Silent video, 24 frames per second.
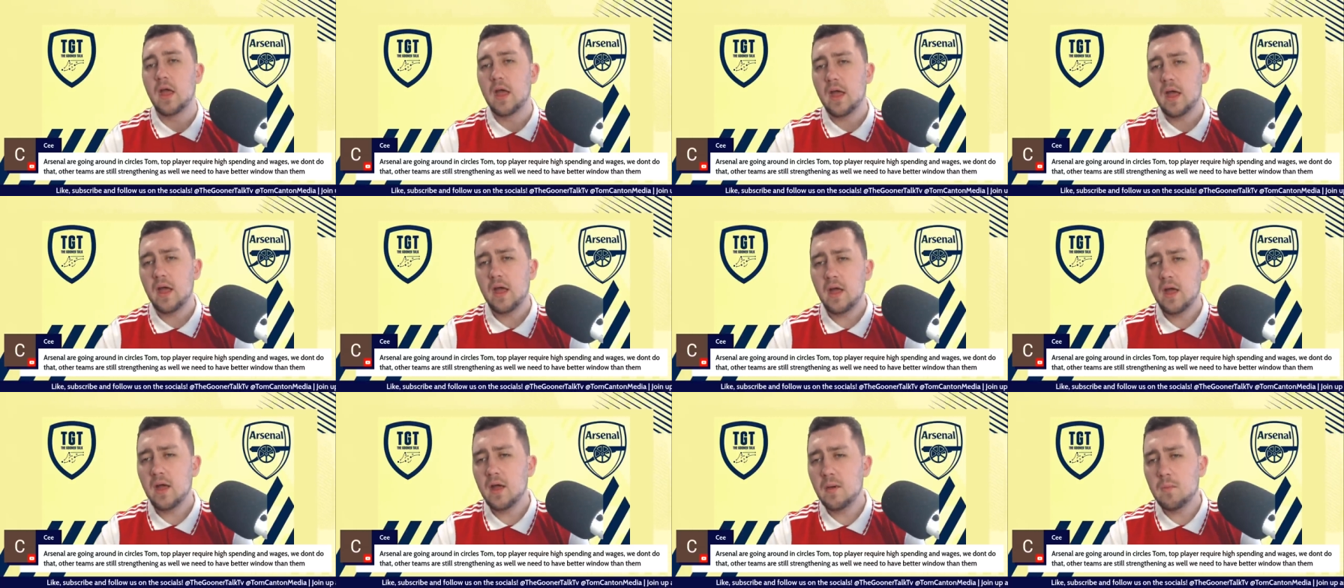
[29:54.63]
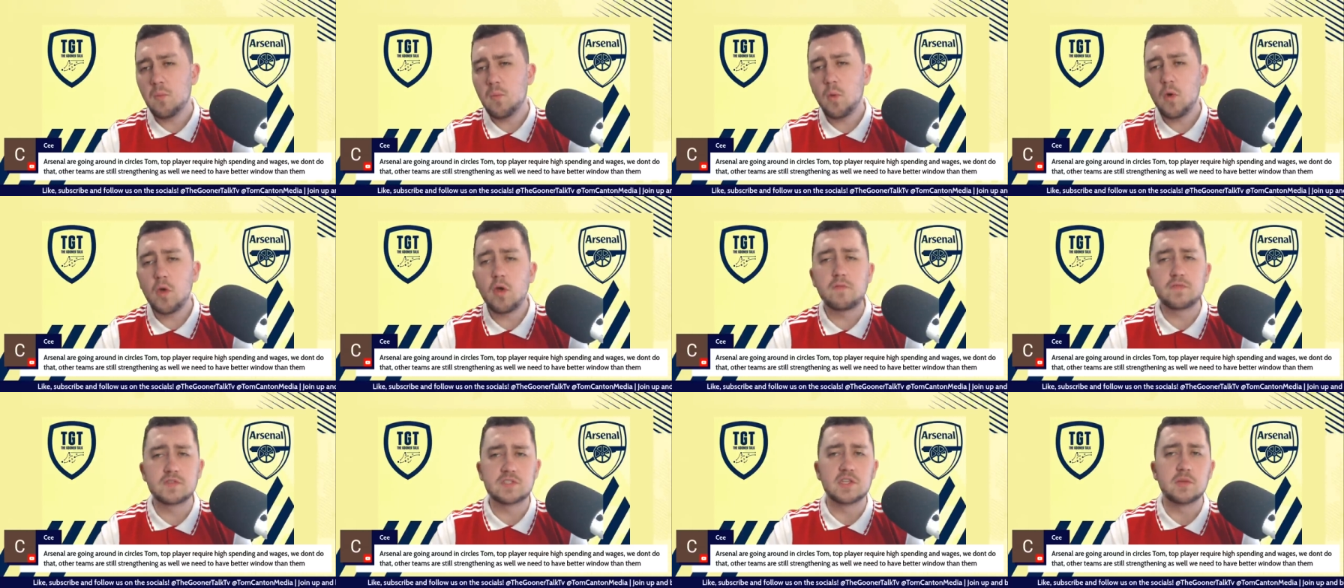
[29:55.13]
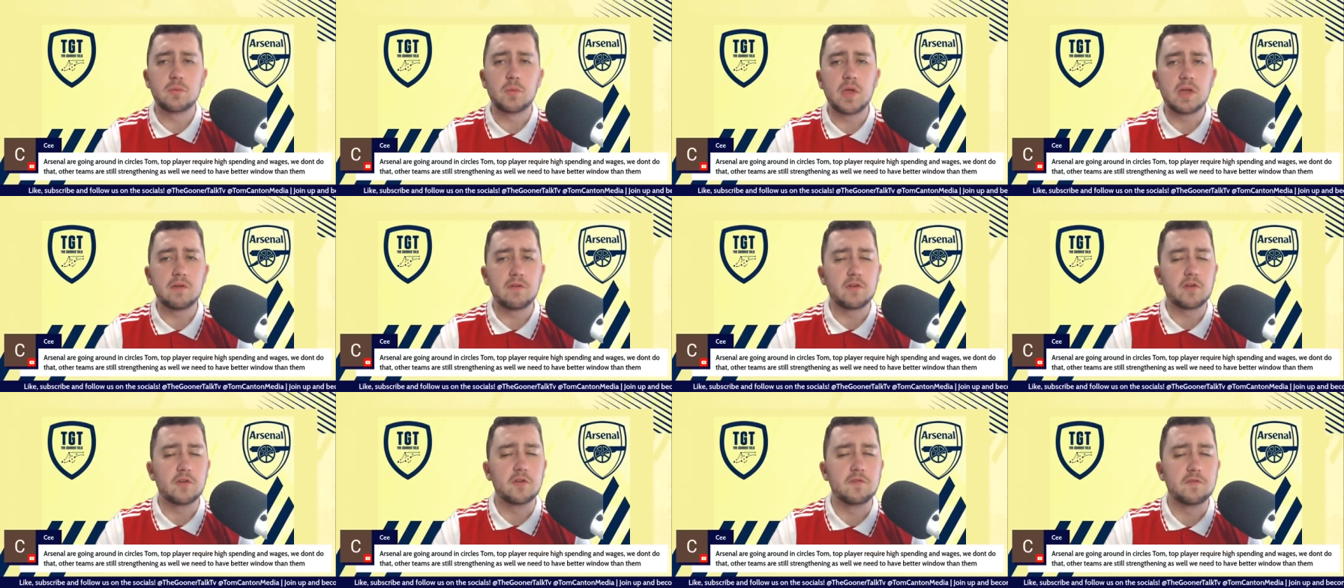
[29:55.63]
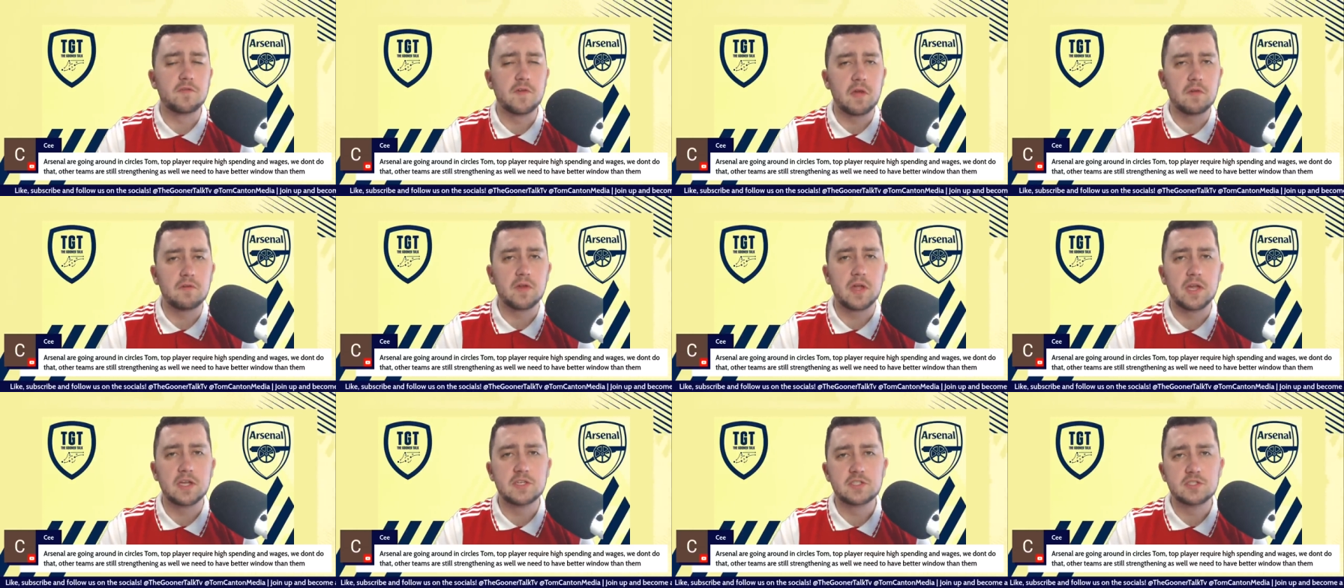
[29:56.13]
Um, we obviously we have a good
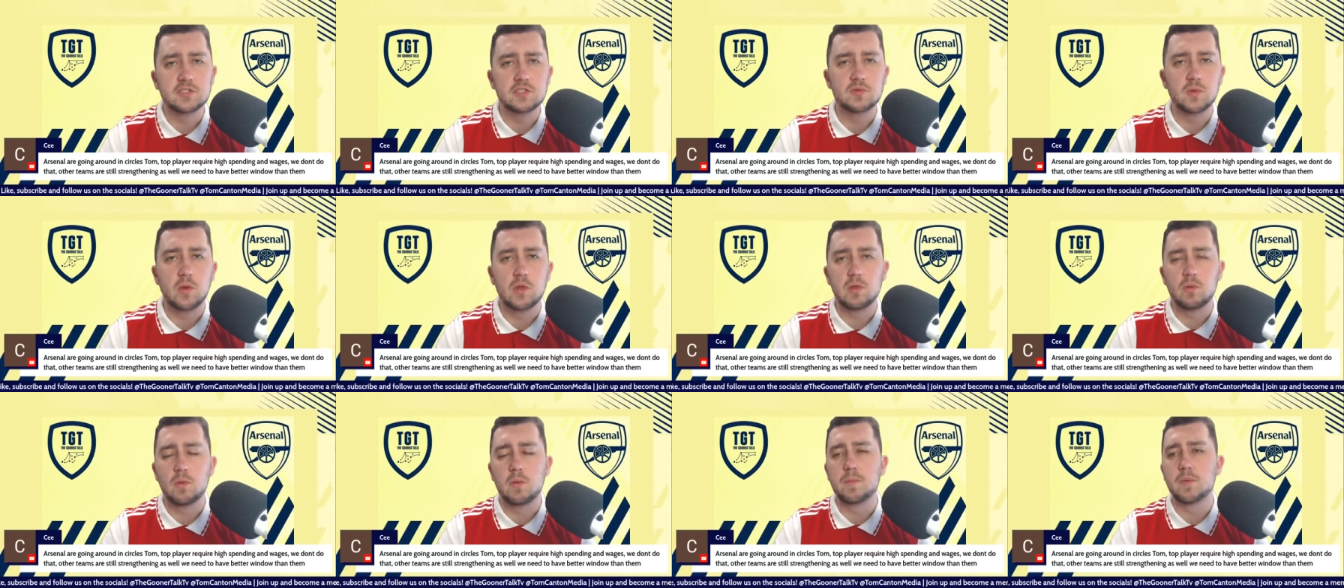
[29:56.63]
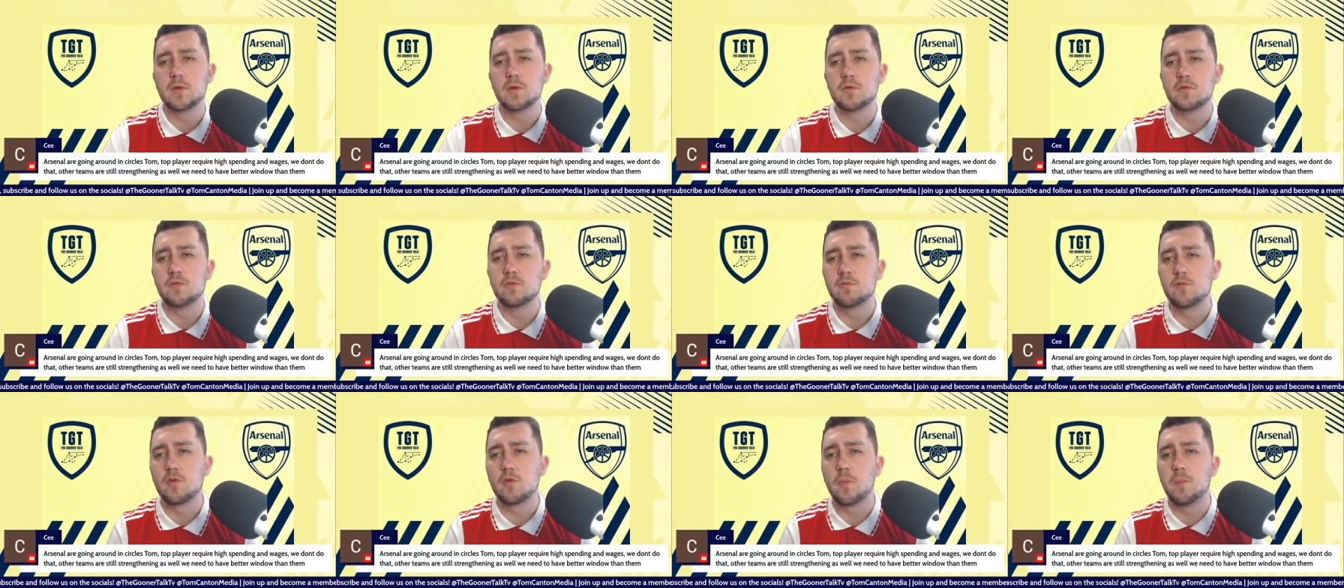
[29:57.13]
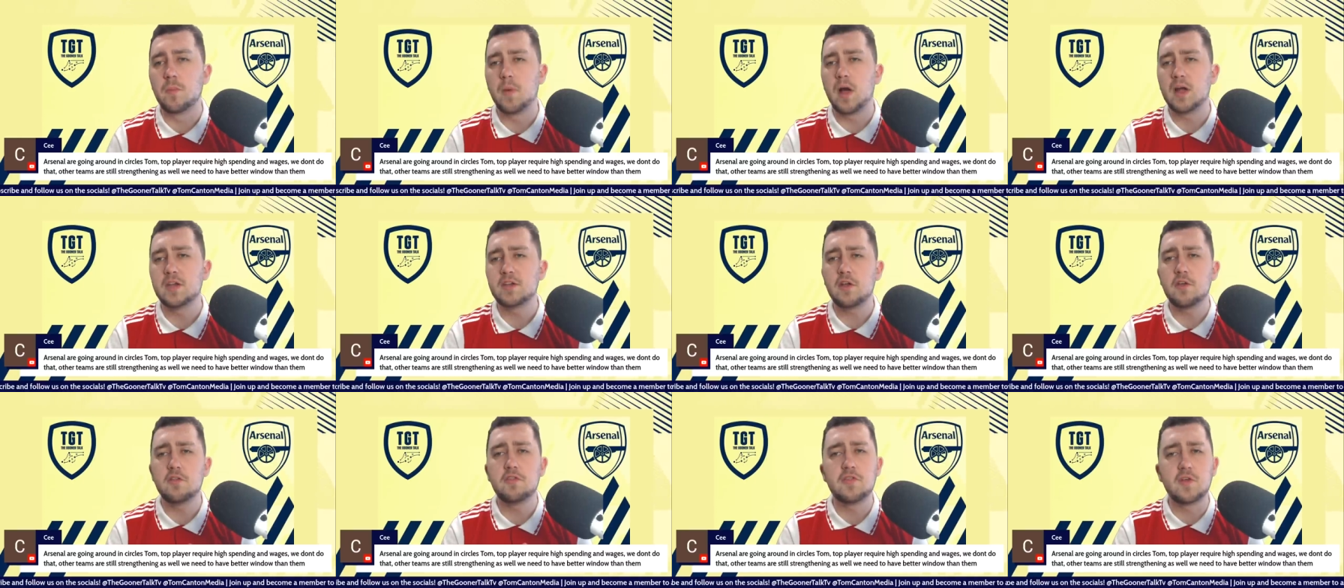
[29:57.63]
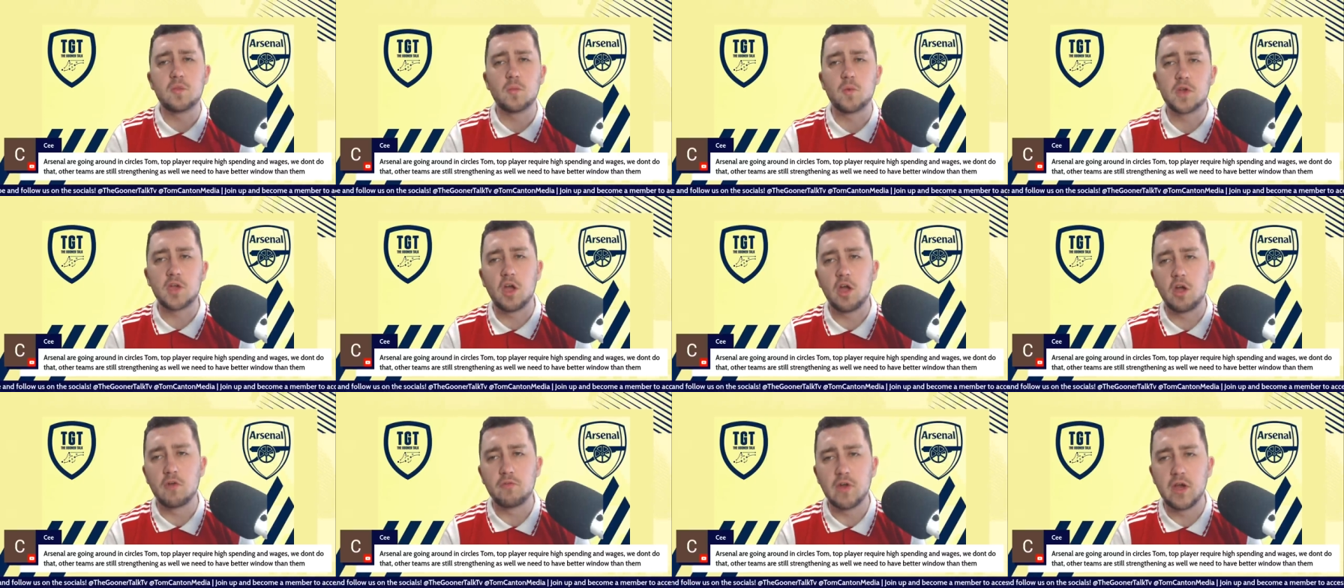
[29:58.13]
foundation as well that we're building from, but I don't think we're
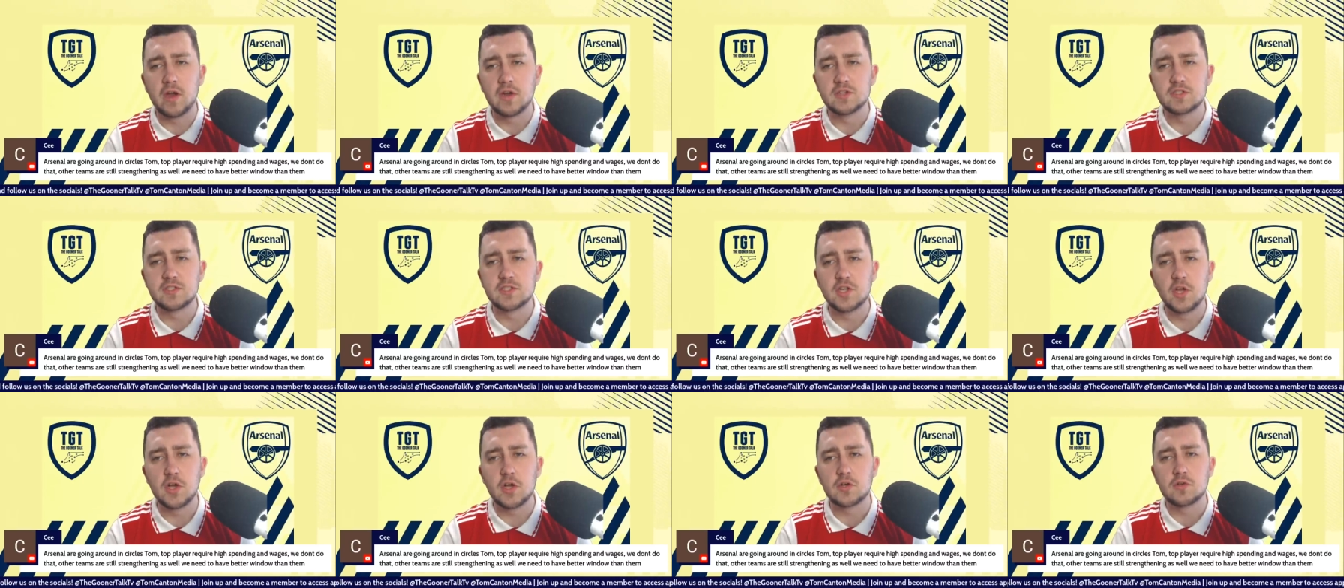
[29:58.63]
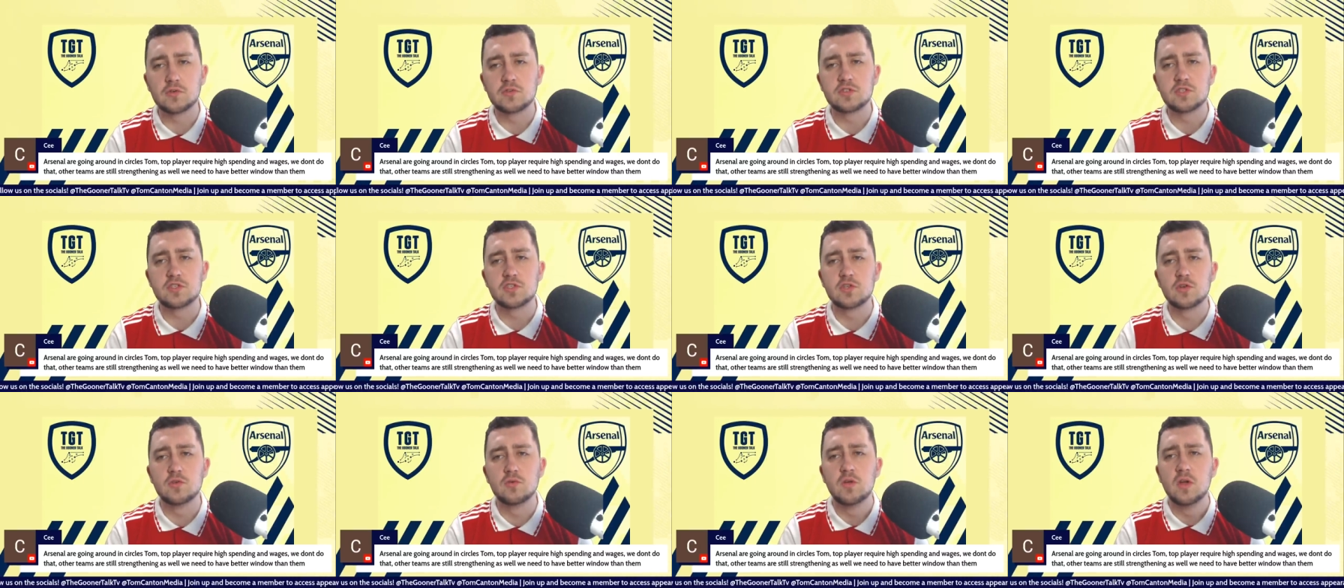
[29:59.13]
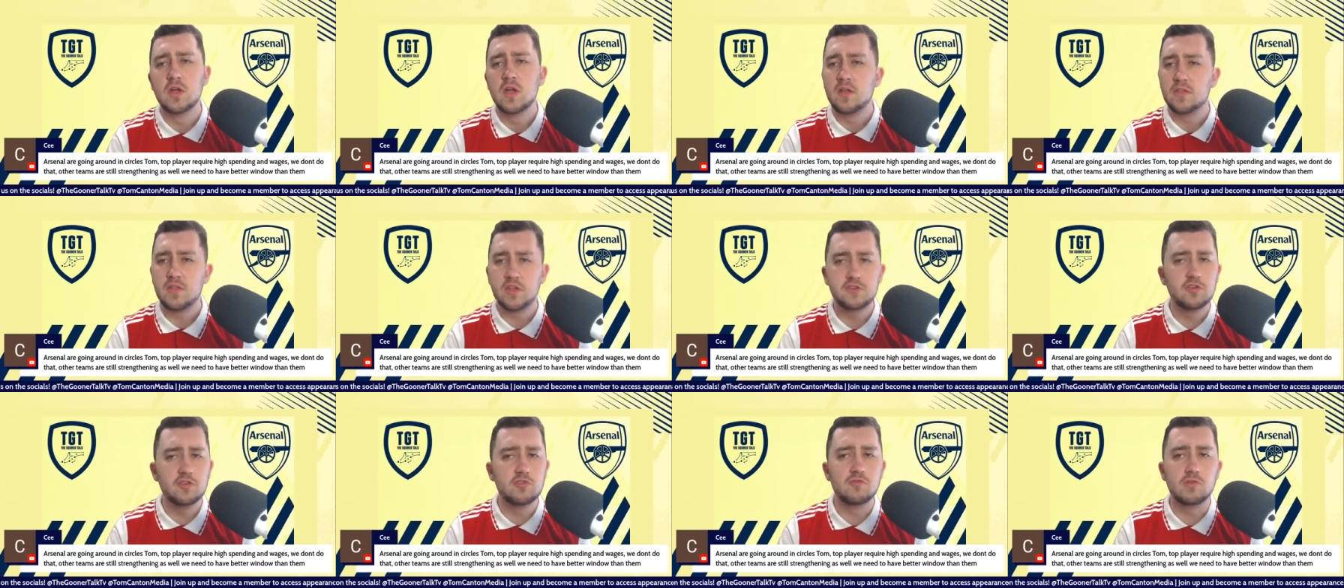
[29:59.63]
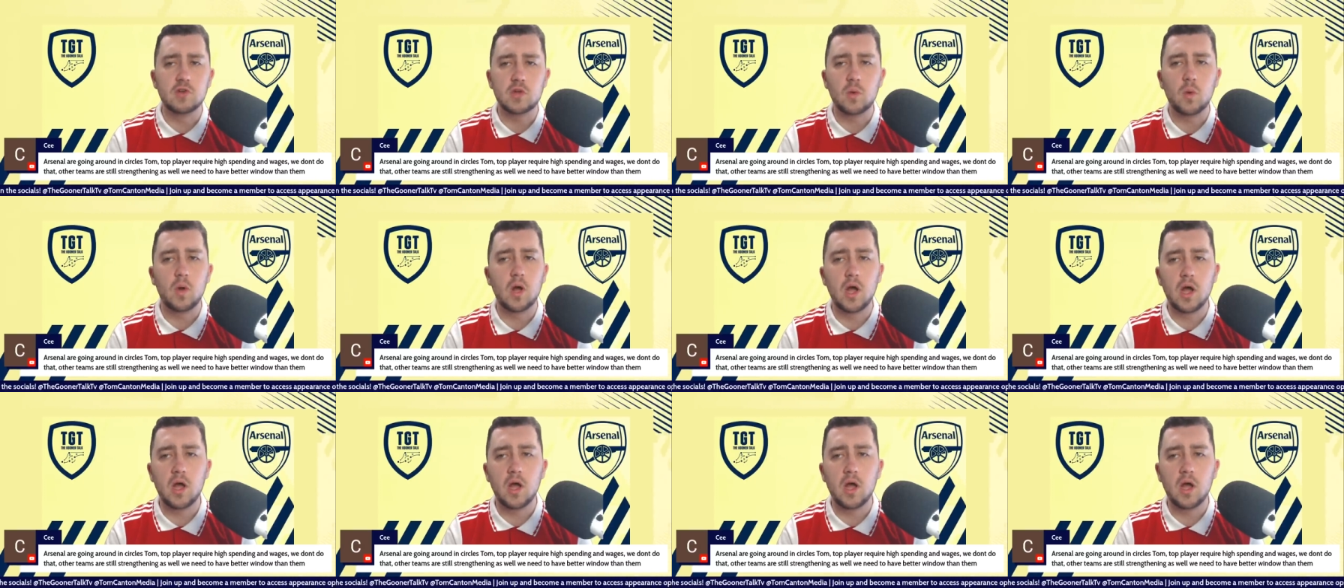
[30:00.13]
going around in circles at all. They do require